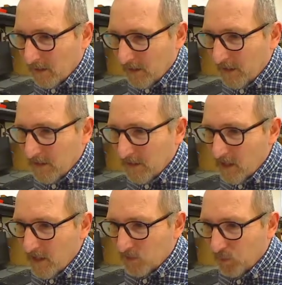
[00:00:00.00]
Here's
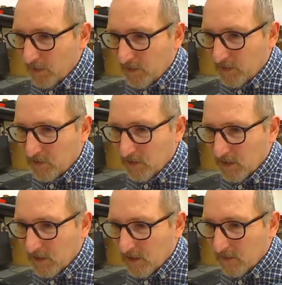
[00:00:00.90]
last week's
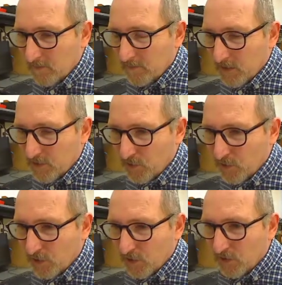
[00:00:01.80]

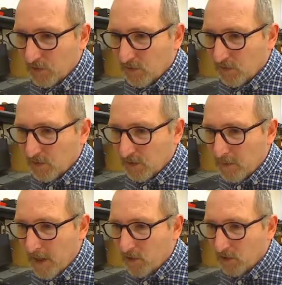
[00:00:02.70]
circuit, the
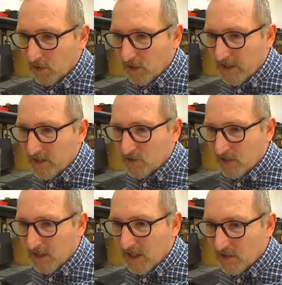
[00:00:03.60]
parallel
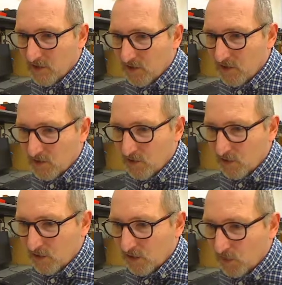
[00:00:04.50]
AC-RC
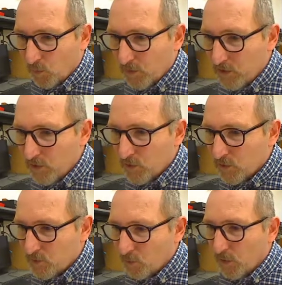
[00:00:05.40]
circuit that we
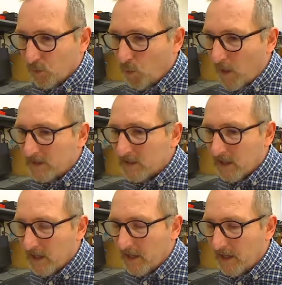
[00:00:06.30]
used with a
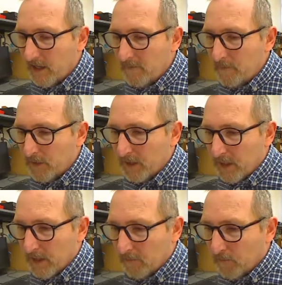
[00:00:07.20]
1K
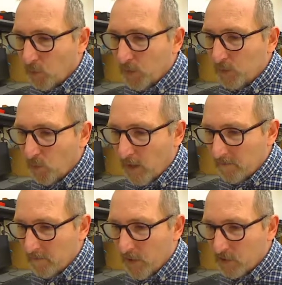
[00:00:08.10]
and a 0.1
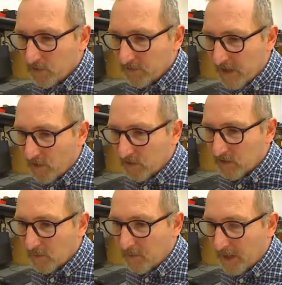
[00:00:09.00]
microfarad
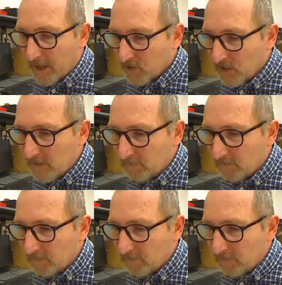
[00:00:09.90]
capacitor.